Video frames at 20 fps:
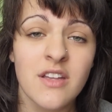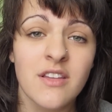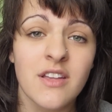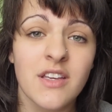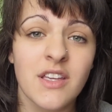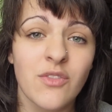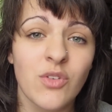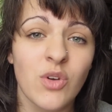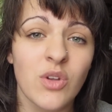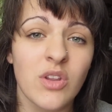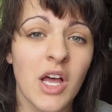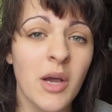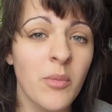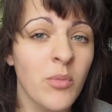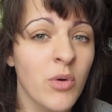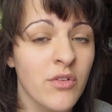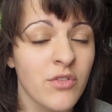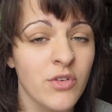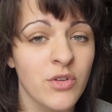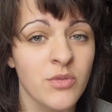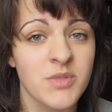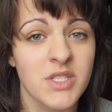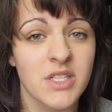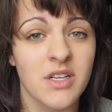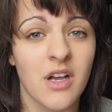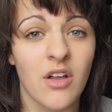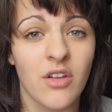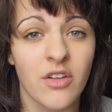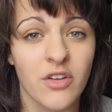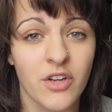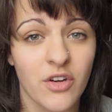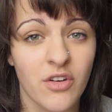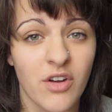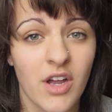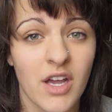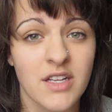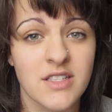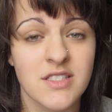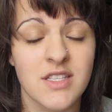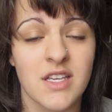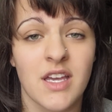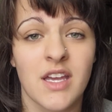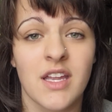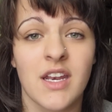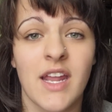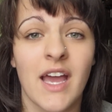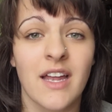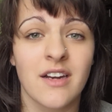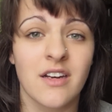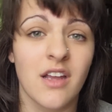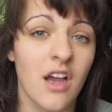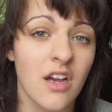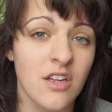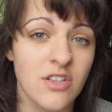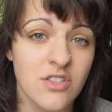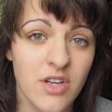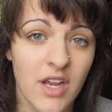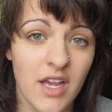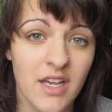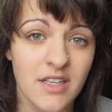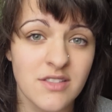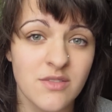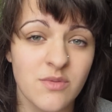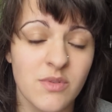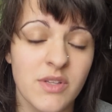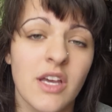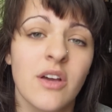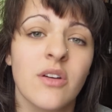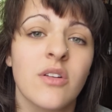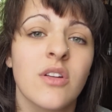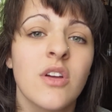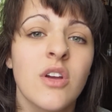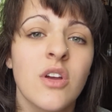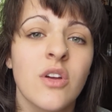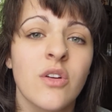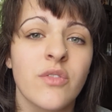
They give you a lot more room to color correct and add contrast without